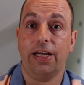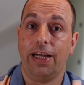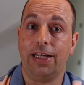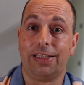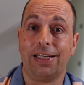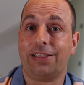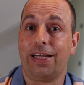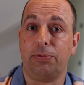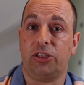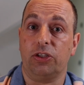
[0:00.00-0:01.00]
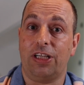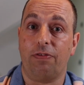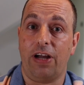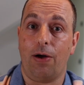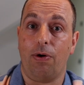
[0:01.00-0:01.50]
It takes snapshots
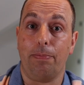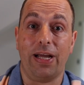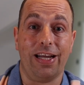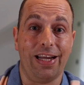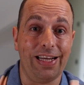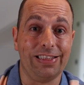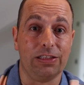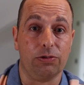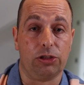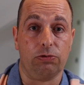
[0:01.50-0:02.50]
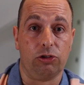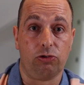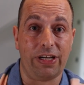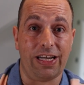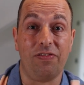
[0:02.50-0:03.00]
every hour, making it easier to
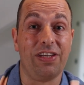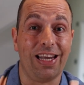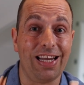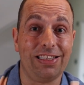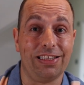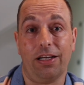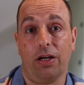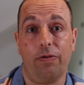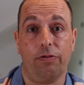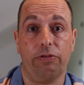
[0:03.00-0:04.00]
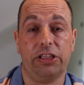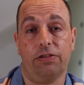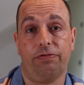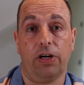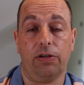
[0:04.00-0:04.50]
retrieve deleted and
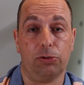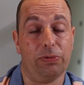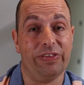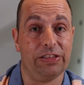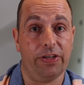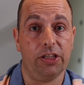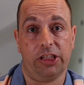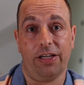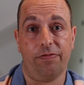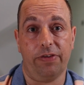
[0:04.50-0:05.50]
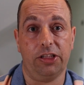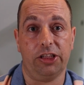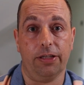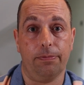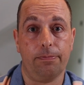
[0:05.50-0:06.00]
overwritten files with its versioning
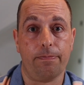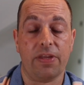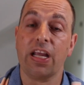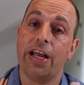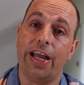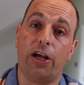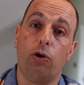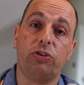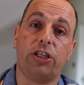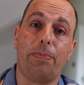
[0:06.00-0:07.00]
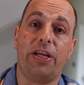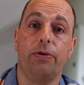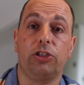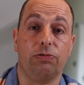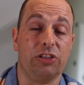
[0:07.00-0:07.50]
feature. It can also be
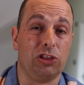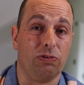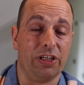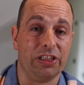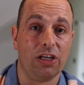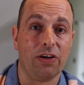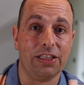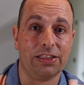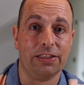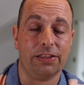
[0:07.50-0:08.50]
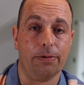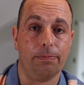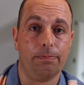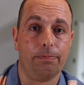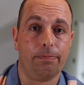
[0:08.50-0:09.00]
used to restore an entire system.